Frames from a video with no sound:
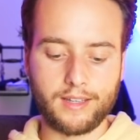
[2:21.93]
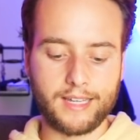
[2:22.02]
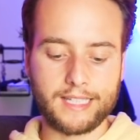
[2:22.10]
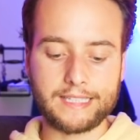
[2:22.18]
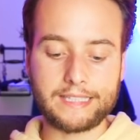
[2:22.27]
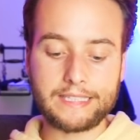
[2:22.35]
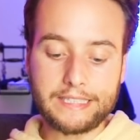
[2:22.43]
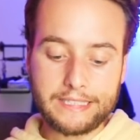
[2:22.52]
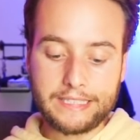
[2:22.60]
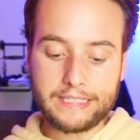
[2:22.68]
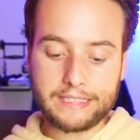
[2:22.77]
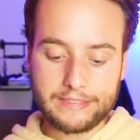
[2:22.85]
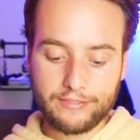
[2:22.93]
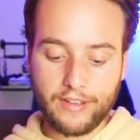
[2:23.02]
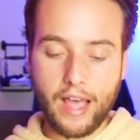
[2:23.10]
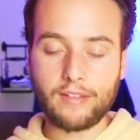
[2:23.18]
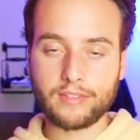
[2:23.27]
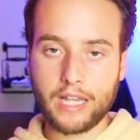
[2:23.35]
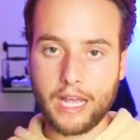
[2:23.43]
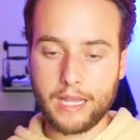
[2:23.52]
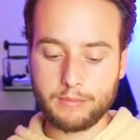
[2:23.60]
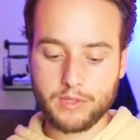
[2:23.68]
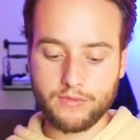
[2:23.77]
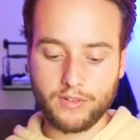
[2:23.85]
at least five
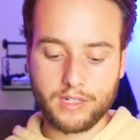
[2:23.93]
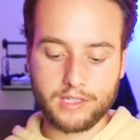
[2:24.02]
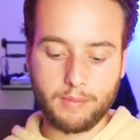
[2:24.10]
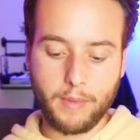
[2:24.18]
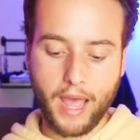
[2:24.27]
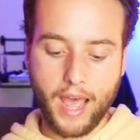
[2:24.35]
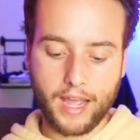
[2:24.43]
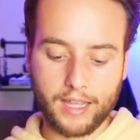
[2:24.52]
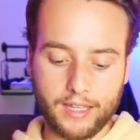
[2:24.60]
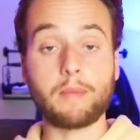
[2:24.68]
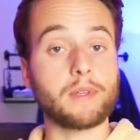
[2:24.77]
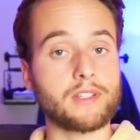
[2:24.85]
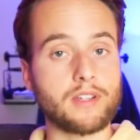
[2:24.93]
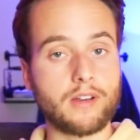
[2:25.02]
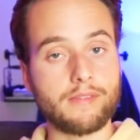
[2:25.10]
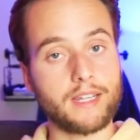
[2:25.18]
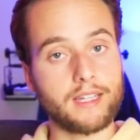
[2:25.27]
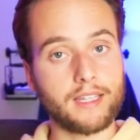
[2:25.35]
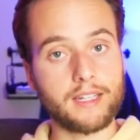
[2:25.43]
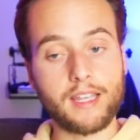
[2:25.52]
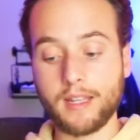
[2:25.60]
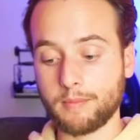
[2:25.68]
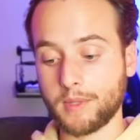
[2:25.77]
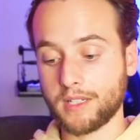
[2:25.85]
times front to back. I'm gonna start reading it
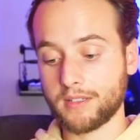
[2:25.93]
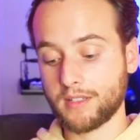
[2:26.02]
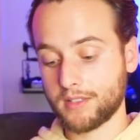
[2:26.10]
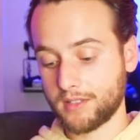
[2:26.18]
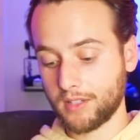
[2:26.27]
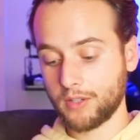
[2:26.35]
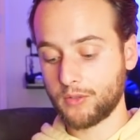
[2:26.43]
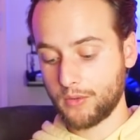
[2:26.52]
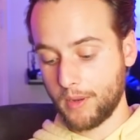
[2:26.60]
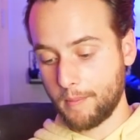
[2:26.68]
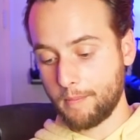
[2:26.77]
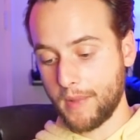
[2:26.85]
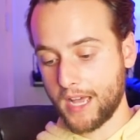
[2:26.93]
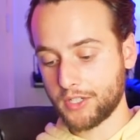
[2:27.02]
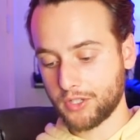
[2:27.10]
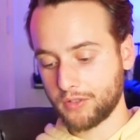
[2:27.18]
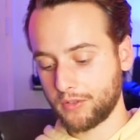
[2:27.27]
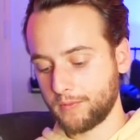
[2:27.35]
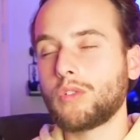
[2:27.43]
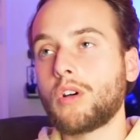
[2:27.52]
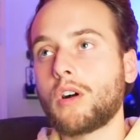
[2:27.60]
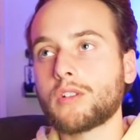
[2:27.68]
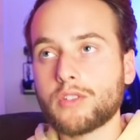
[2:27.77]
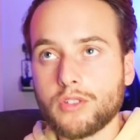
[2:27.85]
again because it's so magical.
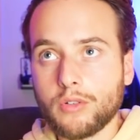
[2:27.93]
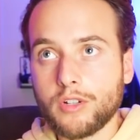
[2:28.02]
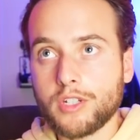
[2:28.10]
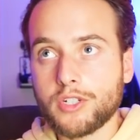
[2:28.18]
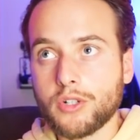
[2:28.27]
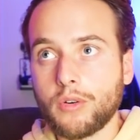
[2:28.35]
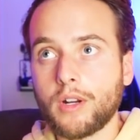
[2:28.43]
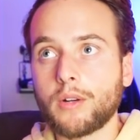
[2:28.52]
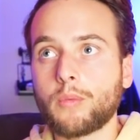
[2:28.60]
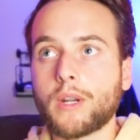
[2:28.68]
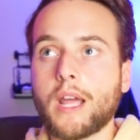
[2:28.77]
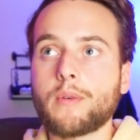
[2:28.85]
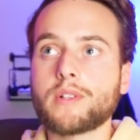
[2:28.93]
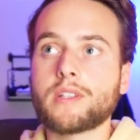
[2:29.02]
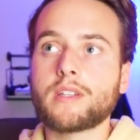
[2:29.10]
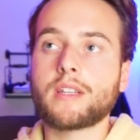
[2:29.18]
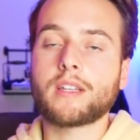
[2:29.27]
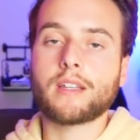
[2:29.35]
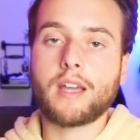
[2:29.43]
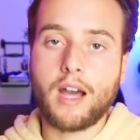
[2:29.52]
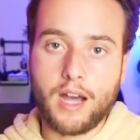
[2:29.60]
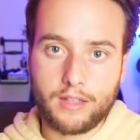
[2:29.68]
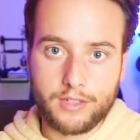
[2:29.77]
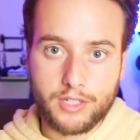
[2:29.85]
Long story short, when I was in
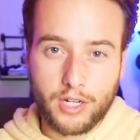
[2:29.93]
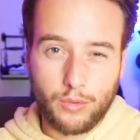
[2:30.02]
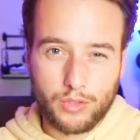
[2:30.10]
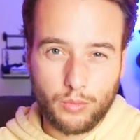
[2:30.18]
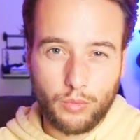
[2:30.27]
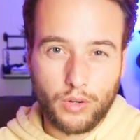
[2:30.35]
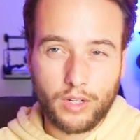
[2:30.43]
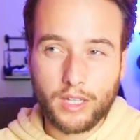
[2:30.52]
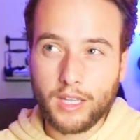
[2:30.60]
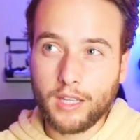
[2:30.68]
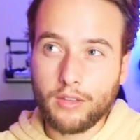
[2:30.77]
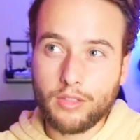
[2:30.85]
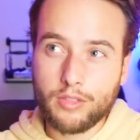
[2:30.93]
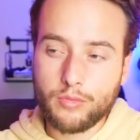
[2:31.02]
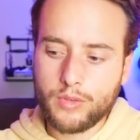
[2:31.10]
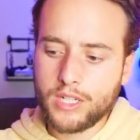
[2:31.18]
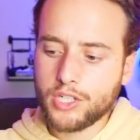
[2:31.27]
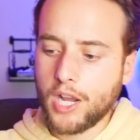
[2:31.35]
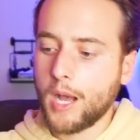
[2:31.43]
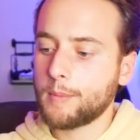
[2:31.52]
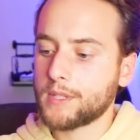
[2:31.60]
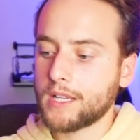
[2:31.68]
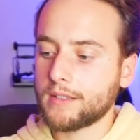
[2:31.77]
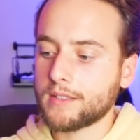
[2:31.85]
college, I was working three
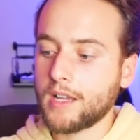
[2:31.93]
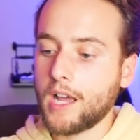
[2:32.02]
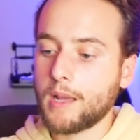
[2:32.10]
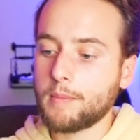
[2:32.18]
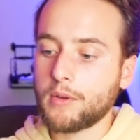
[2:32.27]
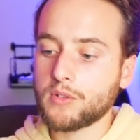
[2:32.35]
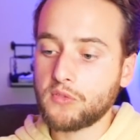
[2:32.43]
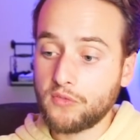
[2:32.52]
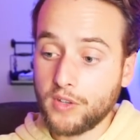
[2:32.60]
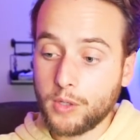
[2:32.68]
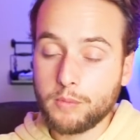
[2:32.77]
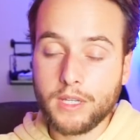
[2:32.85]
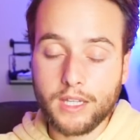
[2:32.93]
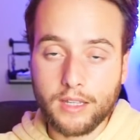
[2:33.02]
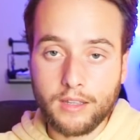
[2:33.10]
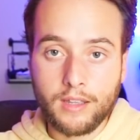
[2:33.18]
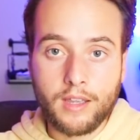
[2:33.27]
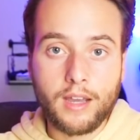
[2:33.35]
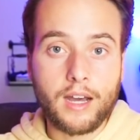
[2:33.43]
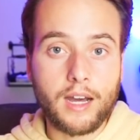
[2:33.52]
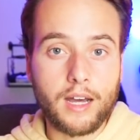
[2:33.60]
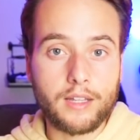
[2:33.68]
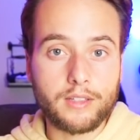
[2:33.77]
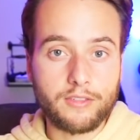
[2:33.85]
jobs at the time. I was filming
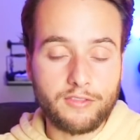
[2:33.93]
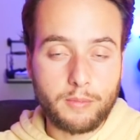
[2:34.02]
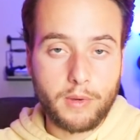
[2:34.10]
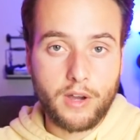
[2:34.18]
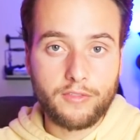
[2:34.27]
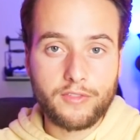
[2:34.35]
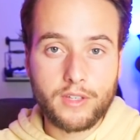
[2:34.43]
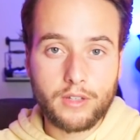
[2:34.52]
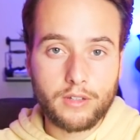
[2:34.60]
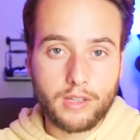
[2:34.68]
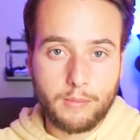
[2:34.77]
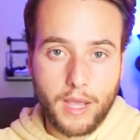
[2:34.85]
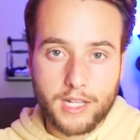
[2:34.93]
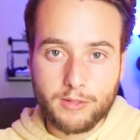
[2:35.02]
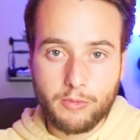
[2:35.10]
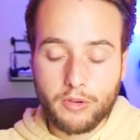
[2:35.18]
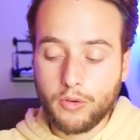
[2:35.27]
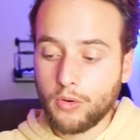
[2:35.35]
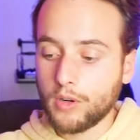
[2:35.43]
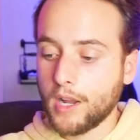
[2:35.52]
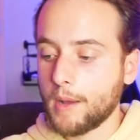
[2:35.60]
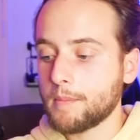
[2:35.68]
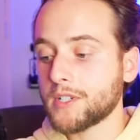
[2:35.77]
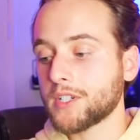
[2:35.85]
on the football field and the basketball court
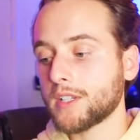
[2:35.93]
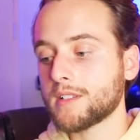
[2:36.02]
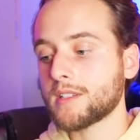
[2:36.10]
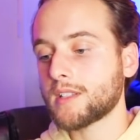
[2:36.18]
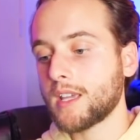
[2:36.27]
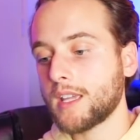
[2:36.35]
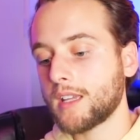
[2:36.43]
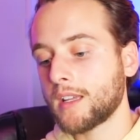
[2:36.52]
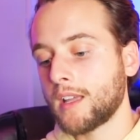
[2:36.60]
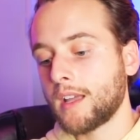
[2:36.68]
at Michigan State.